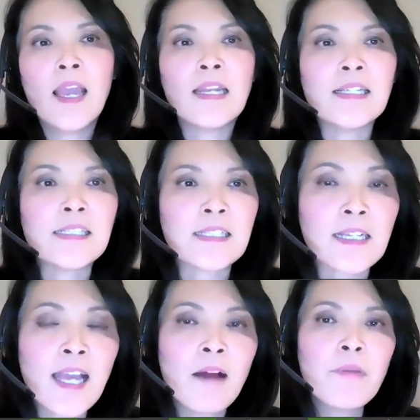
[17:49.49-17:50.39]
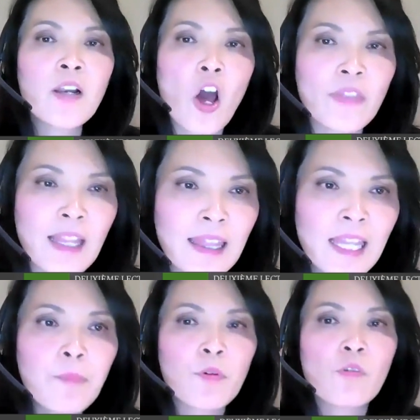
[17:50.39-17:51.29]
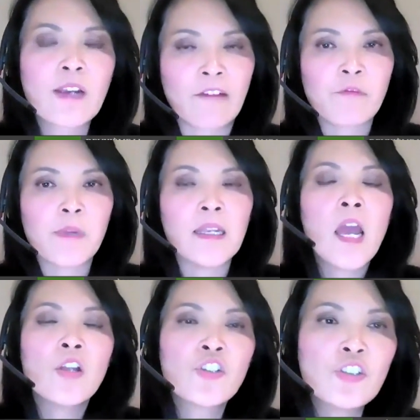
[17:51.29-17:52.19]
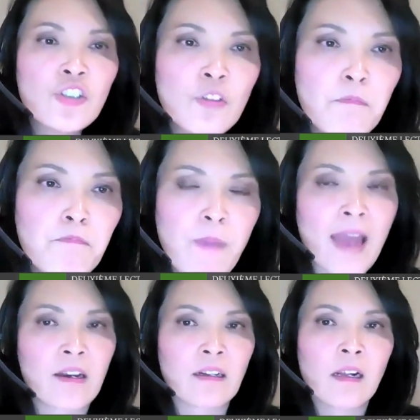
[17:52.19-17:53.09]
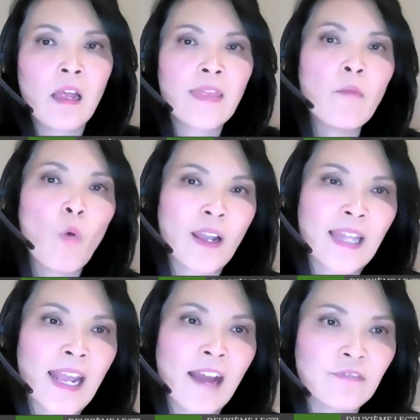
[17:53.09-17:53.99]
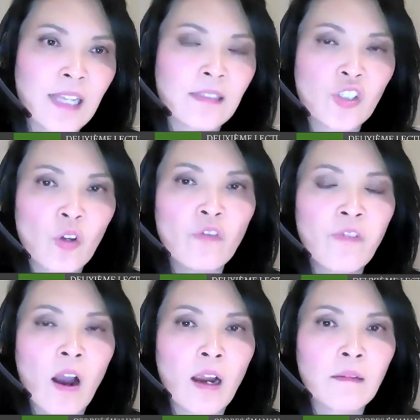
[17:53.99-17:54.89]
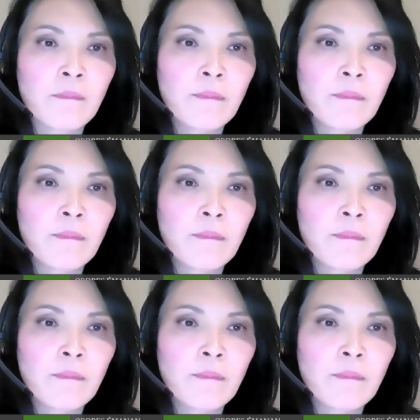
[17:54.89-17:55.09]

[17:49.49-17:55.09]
It is incumbent on the Liberal government to do better than what they have done so far.